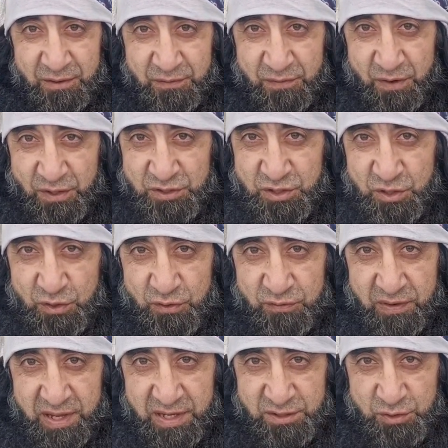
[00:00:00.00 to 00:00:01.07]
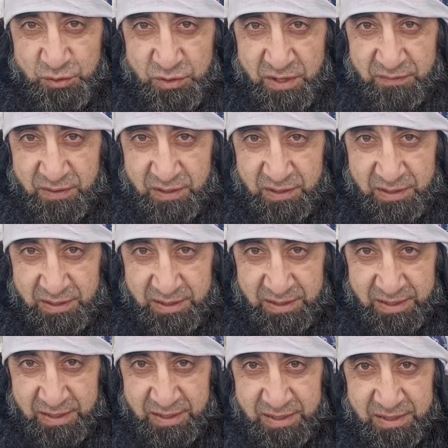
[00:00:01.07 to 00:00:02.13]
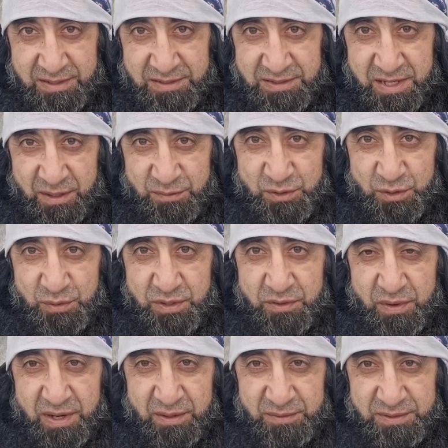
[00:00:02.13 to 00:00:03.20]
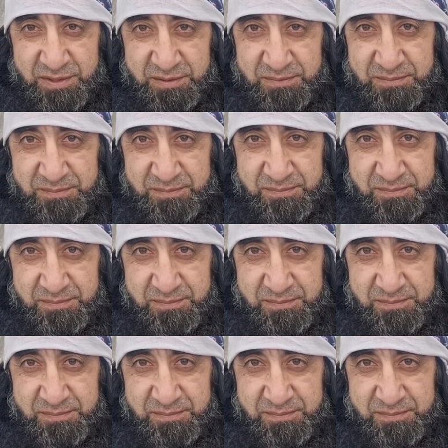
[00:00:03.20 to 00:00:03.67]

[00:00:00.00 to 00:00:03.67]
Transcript: for a snowflake to travel down to the ground.